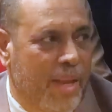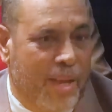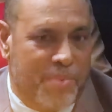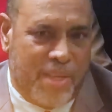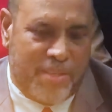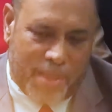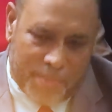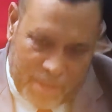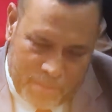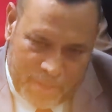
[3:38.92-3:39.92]
like capside
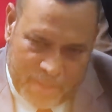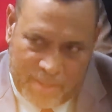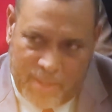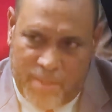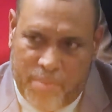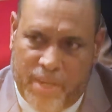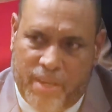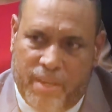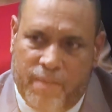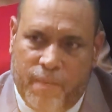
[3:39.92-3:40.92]
stapia, you can stay in
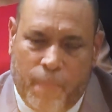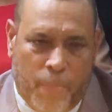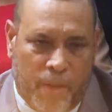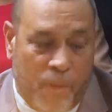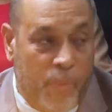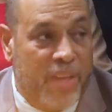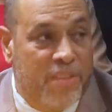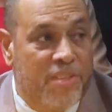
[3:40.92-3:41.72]
back and we can